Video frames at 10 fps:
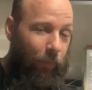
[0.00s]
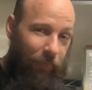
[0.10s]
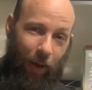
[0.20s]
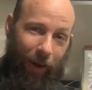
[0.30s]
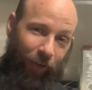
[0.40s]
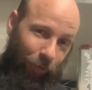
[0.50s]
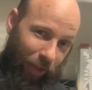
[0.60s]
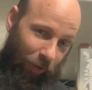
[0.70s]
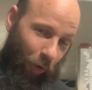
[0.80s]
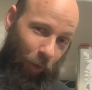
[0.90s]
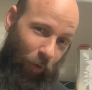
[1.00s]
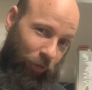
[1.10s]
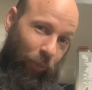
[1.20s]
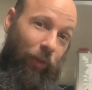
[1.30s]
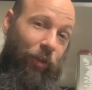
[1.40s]
Now, mind you, that only works
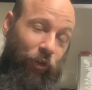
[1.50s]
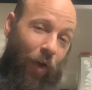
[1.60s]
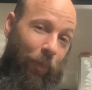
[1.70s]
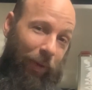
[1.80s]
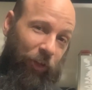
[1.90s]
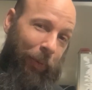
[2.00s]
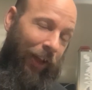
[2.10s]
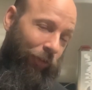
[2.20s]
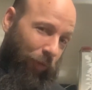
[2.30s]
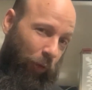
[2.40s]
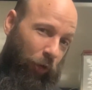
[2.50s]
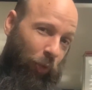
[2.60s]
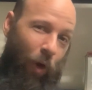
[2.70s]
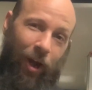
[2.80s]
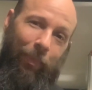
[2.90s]
with solvent-based paint. So if you're using
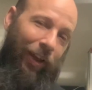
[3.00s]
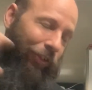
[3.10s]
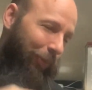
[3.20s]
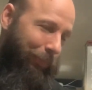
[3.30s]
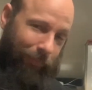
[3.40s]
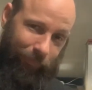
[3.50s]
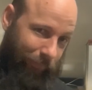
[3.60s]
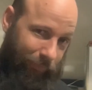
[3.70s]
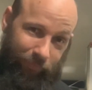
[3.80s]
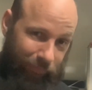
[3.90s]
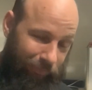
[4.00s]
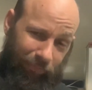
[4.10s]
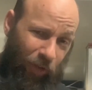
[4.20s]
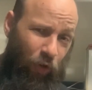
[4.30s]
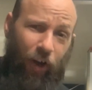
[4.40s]
water-based,
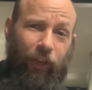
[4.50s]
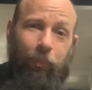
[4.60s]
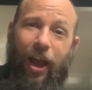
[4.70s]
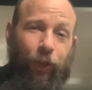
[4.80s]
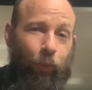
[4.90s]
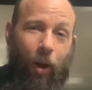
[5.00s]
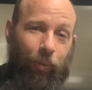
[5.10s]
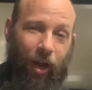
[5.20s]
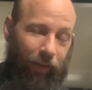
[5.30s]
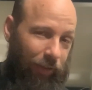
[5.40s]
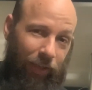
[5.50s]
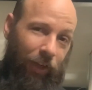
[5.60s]
you're already buying the wrong product.